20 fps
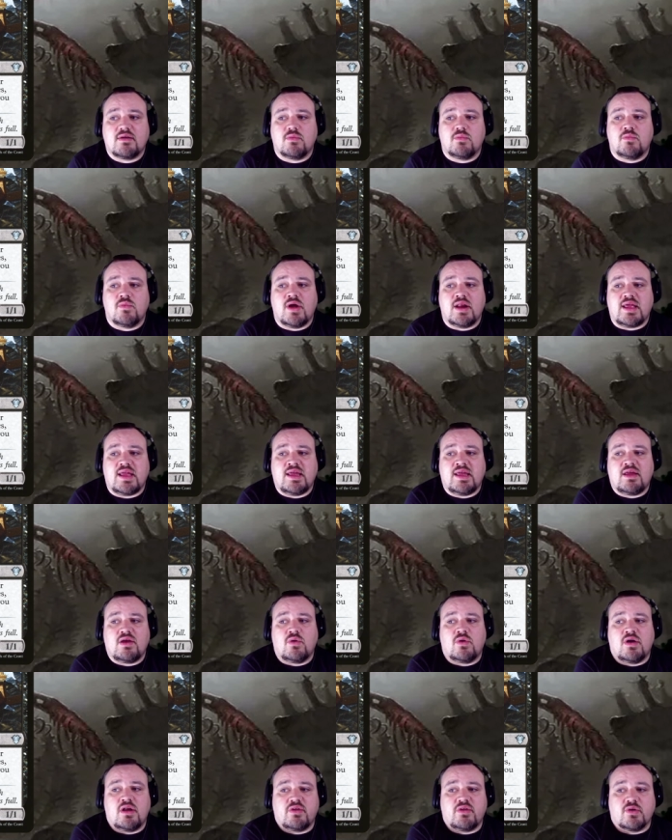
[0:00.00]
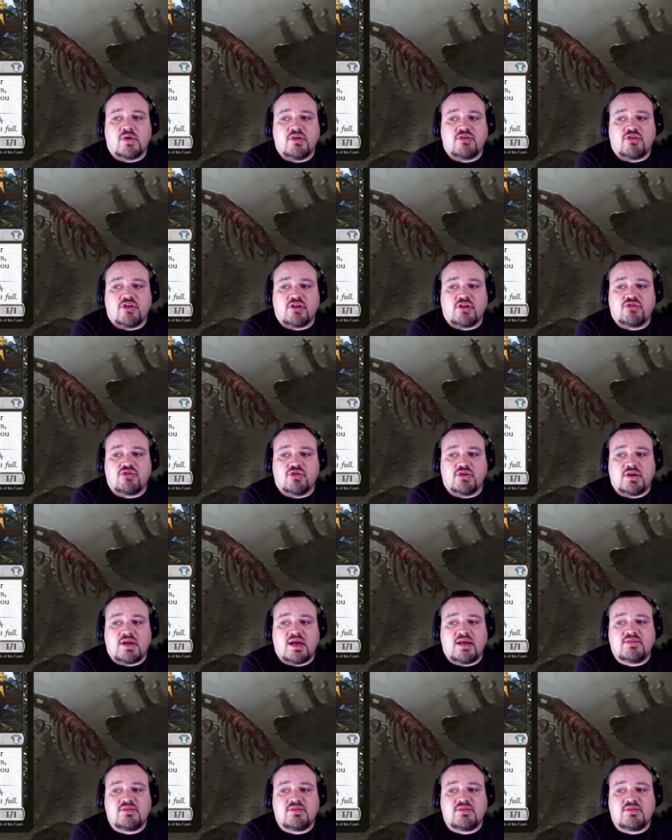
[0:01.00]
When it or another creature you control dies,